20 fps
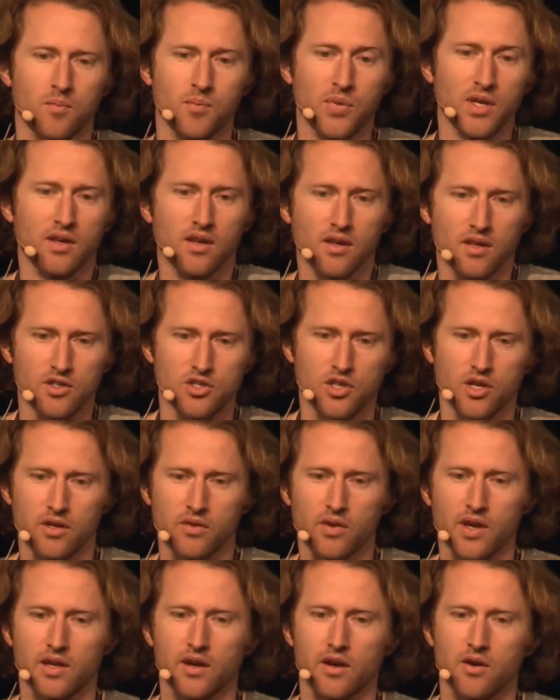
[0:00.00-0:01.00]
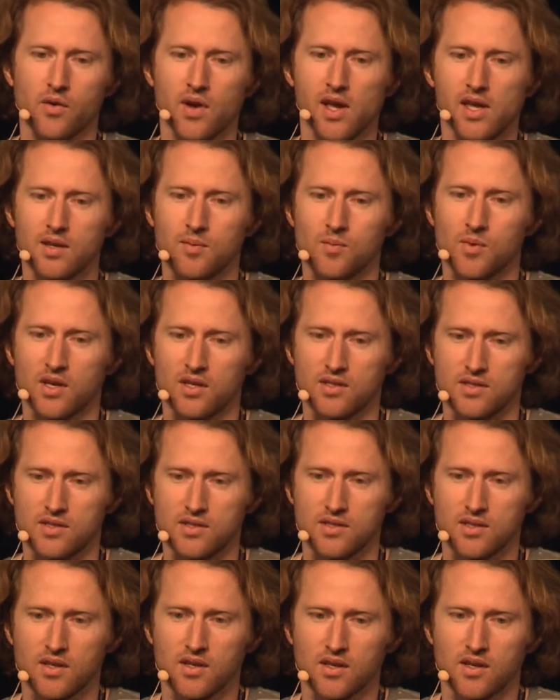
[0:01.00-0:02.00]
beacon, generate our randomness
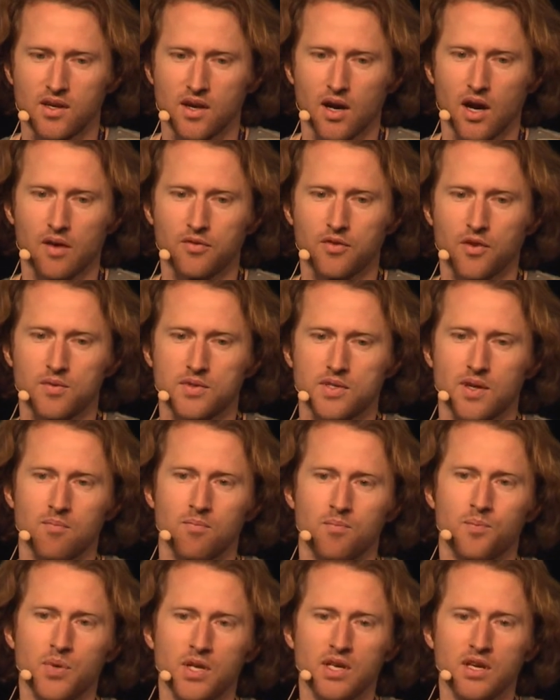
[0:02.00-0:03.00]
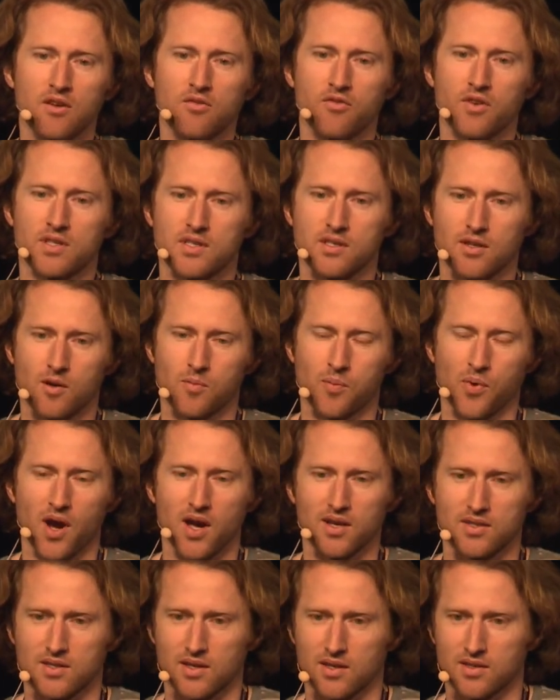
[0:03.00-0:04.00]
off of some big physical
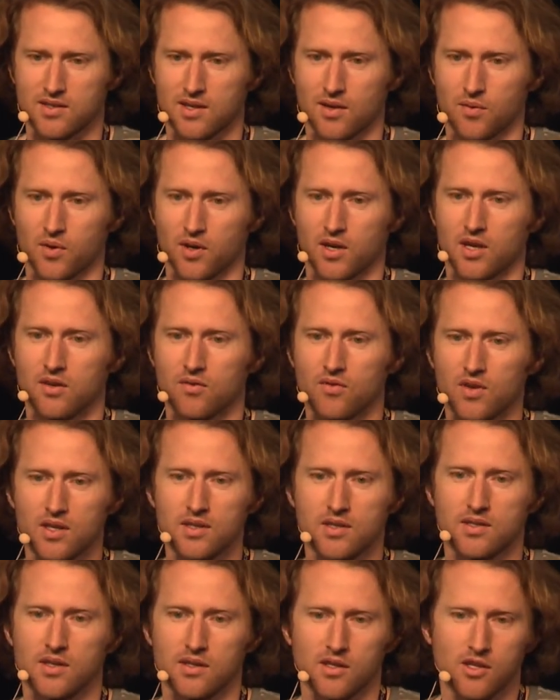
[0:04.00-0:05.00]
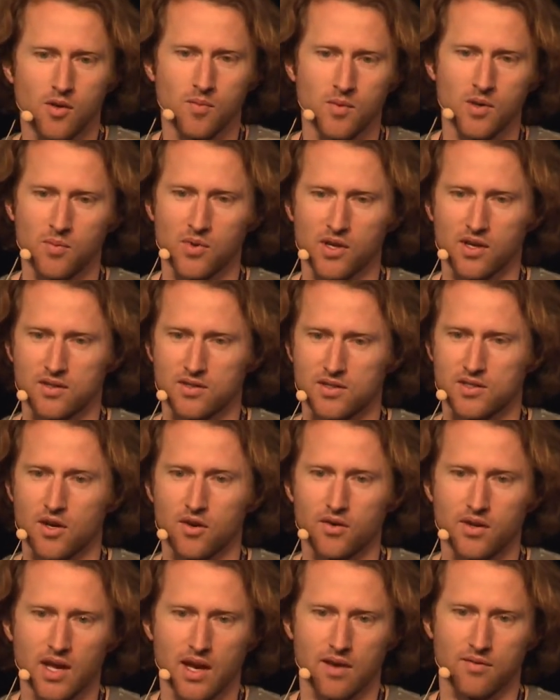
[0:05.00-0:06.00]
process that we're convinced that human beings
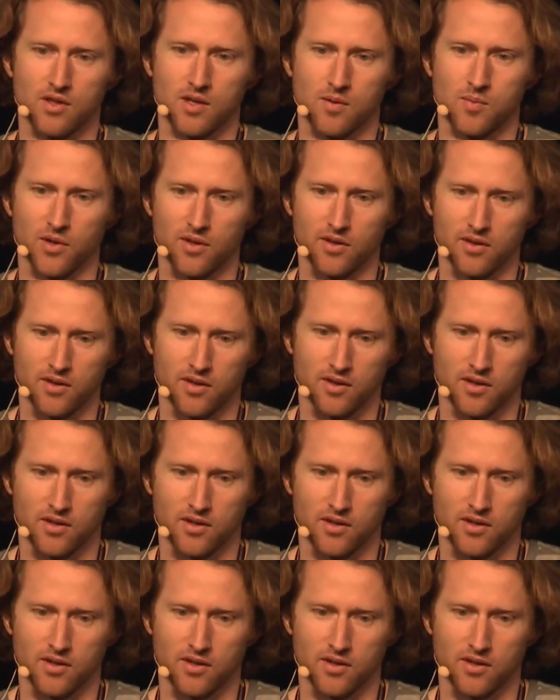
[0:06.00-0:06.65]
don't have the ability to